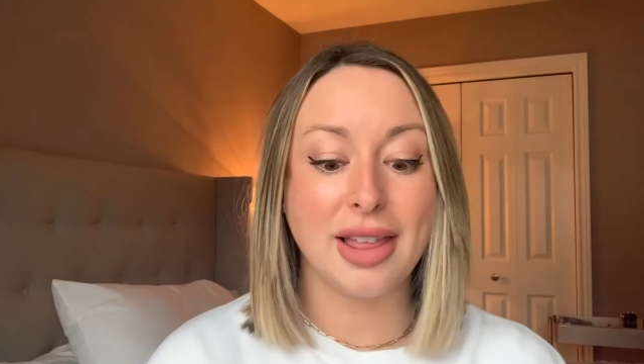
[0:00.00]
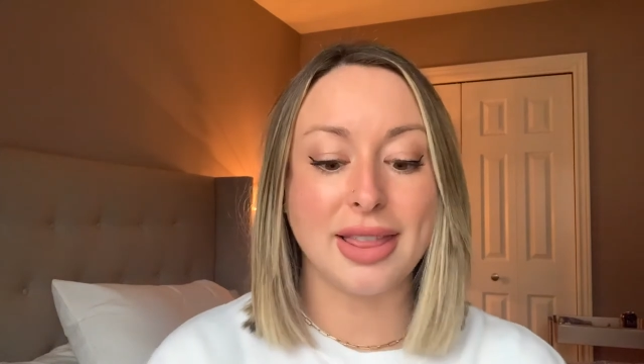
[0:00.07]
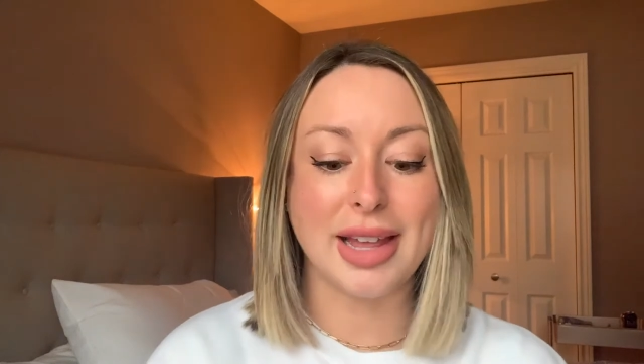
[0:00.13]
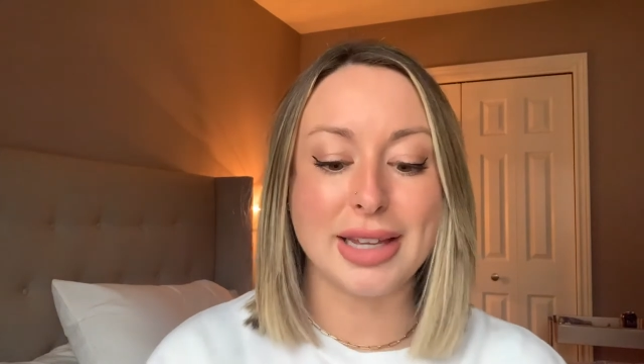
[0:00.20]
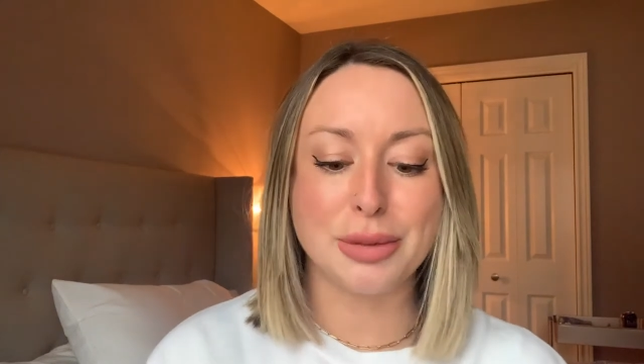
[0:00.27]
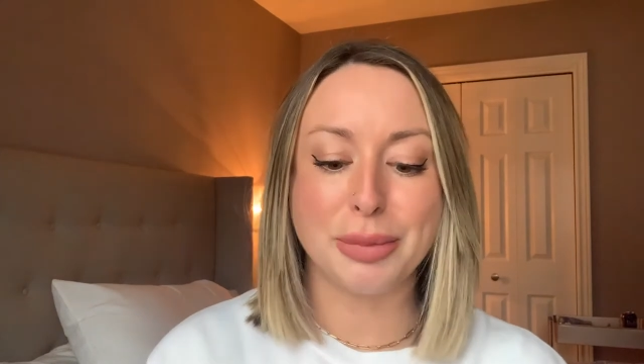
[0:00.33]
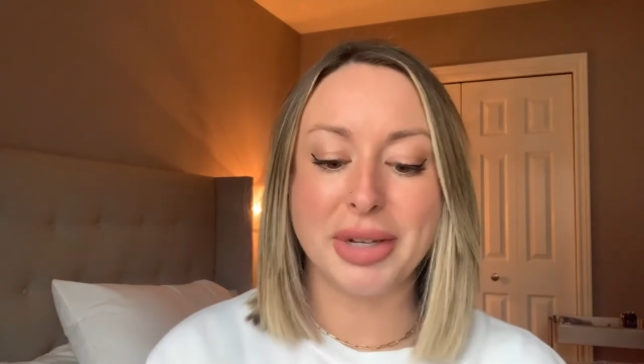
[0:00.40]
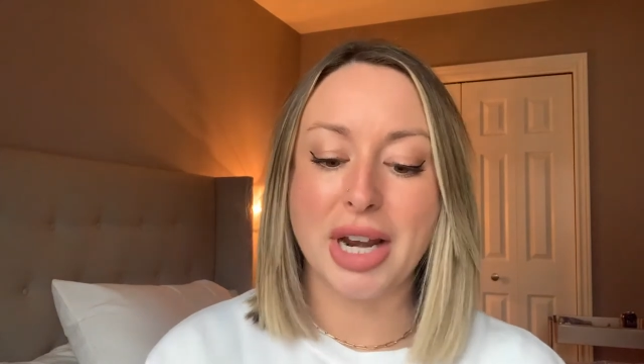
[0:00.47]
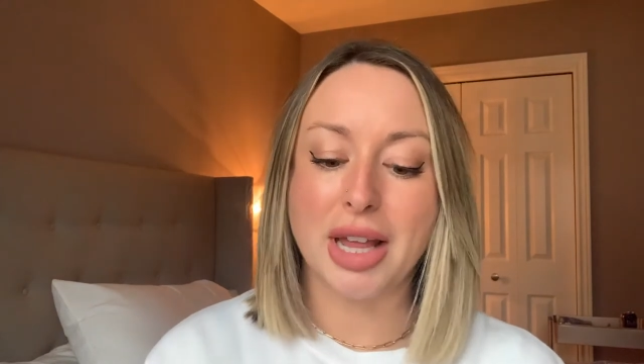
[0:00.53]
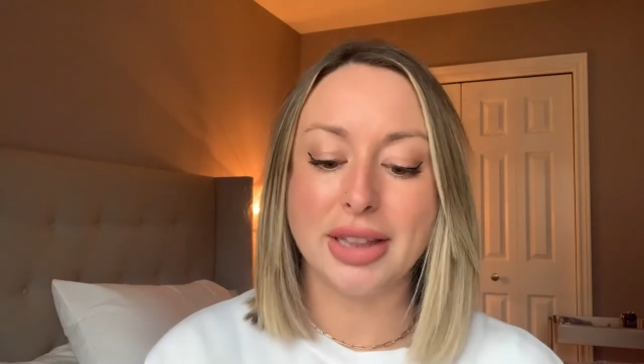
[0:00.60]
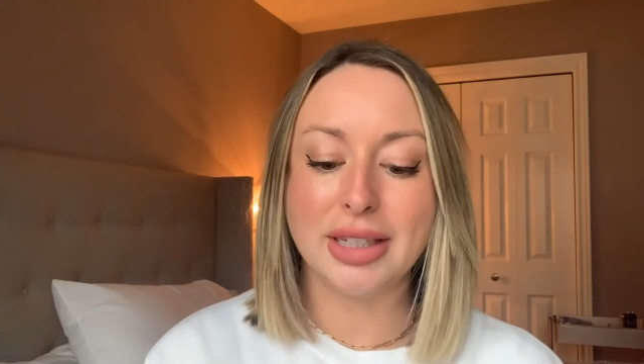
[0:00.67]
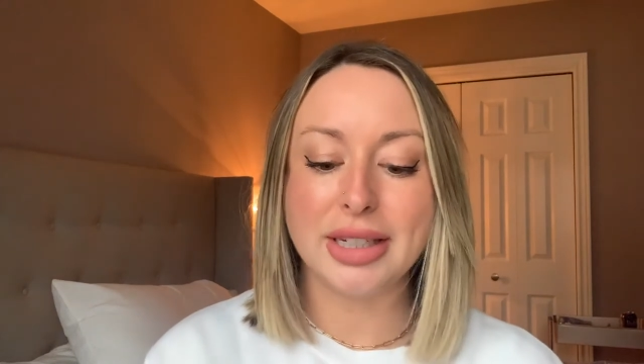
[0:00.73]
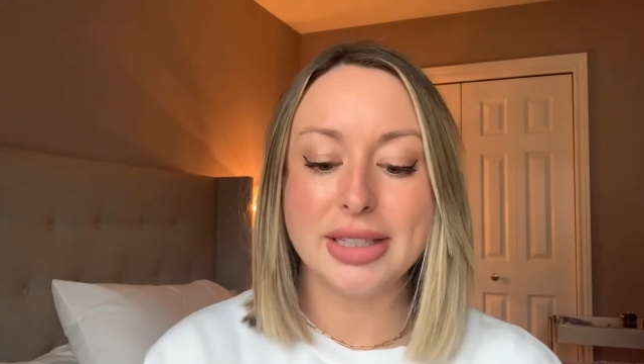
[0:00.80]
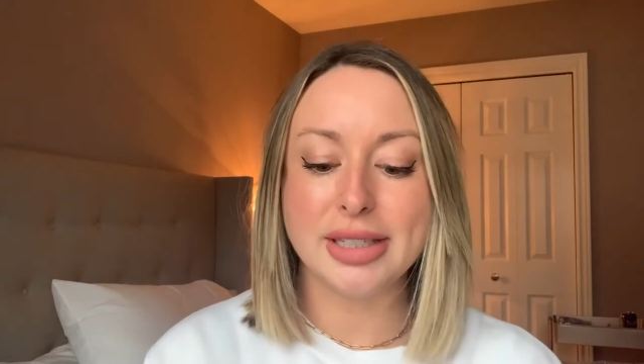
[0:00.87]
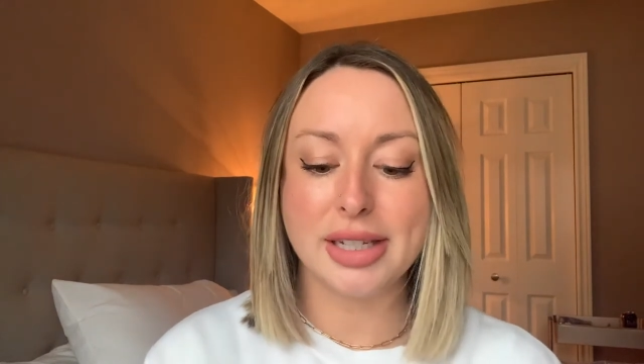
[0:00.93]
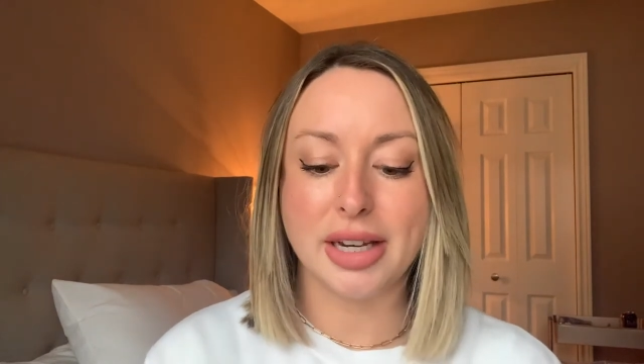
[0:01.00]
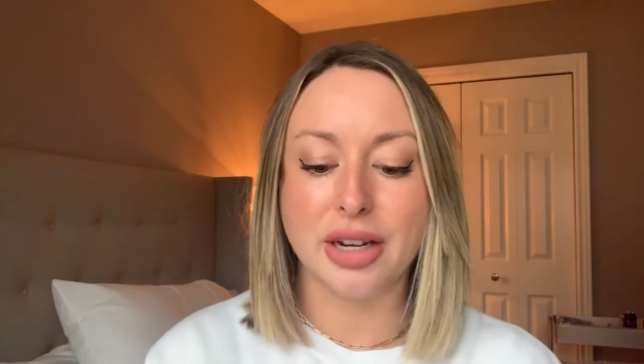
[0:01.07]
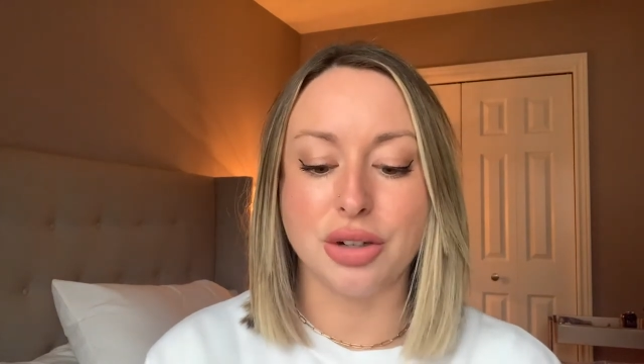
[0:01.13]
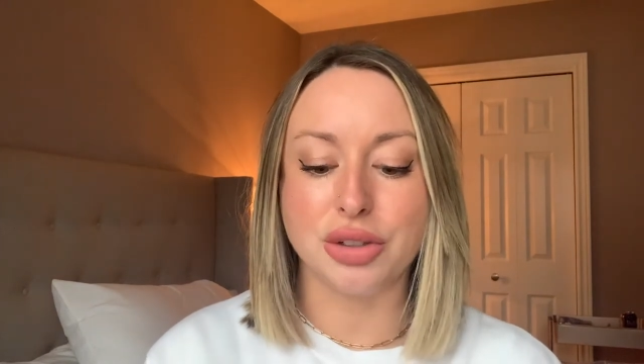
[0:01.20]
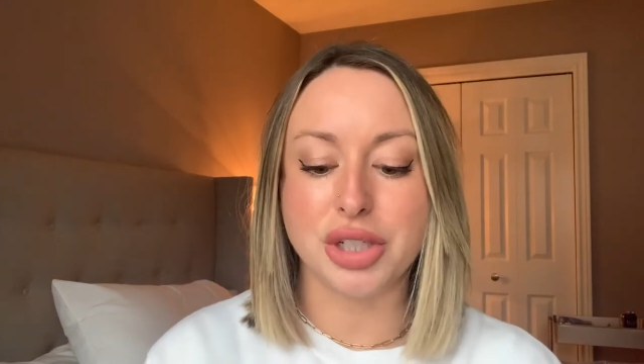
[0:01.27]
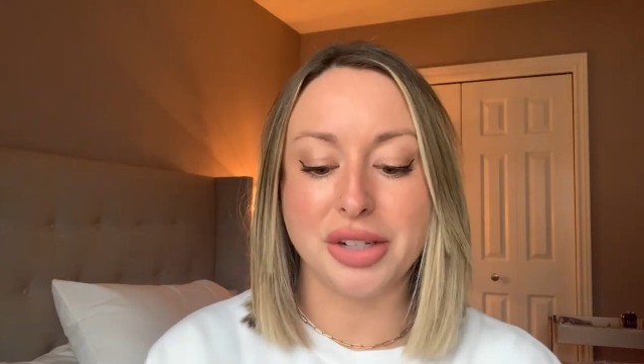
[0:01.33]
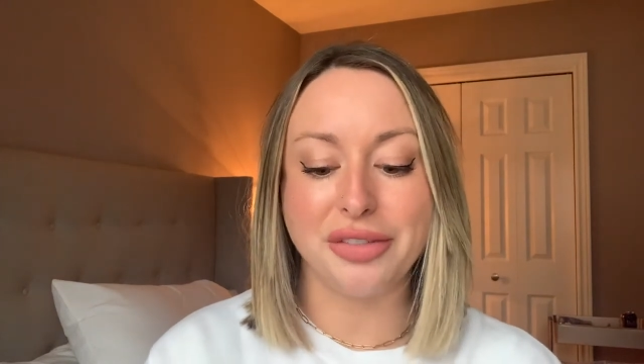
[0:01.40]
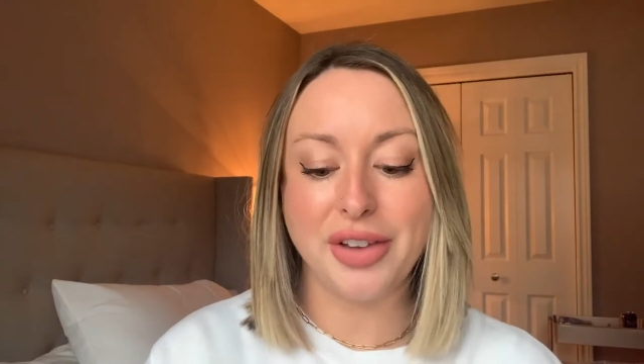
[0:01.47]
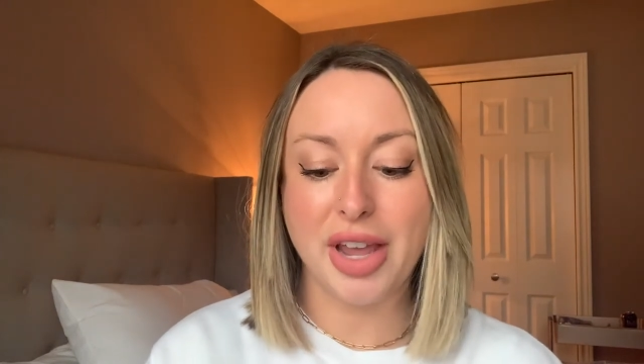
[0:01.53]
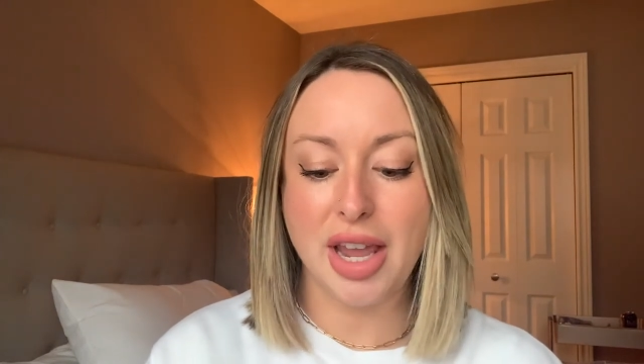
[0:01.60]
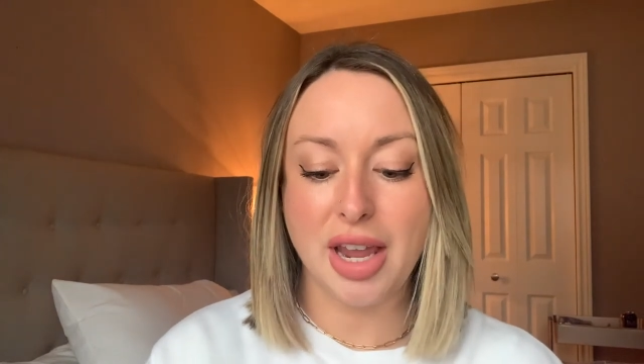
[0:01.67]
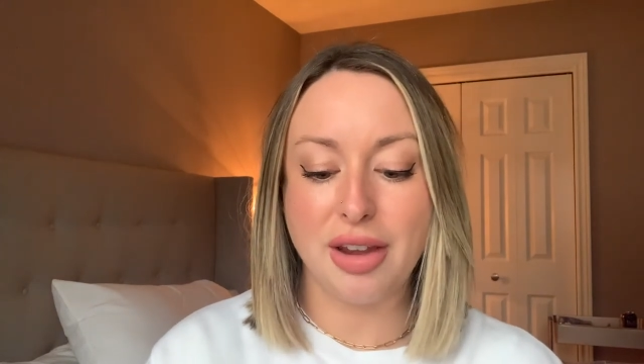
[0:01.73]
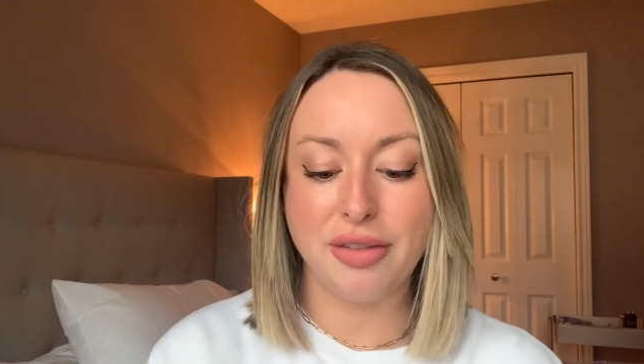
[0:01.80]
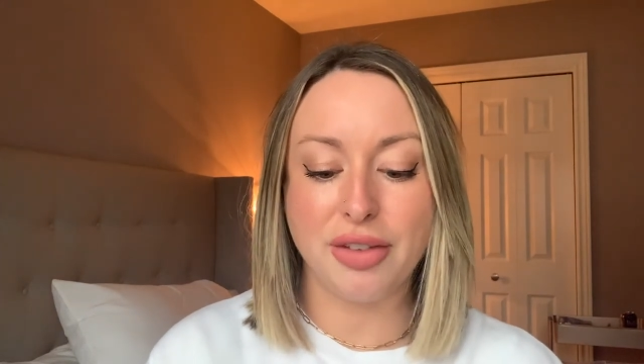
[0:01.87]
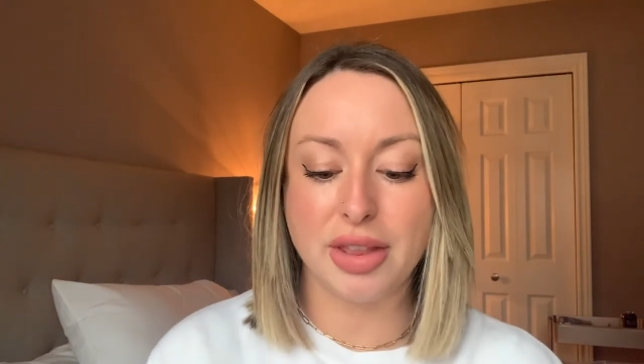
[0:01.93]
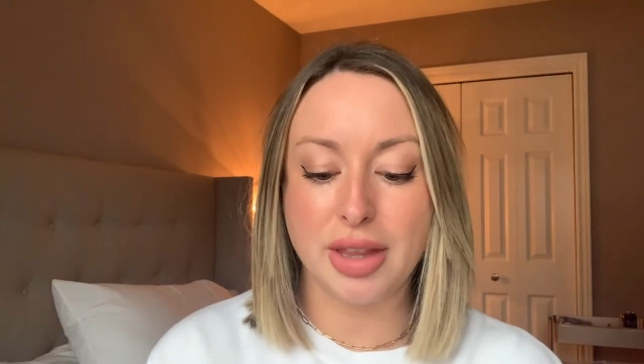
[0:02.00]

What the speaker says: last but not least, an OG fave,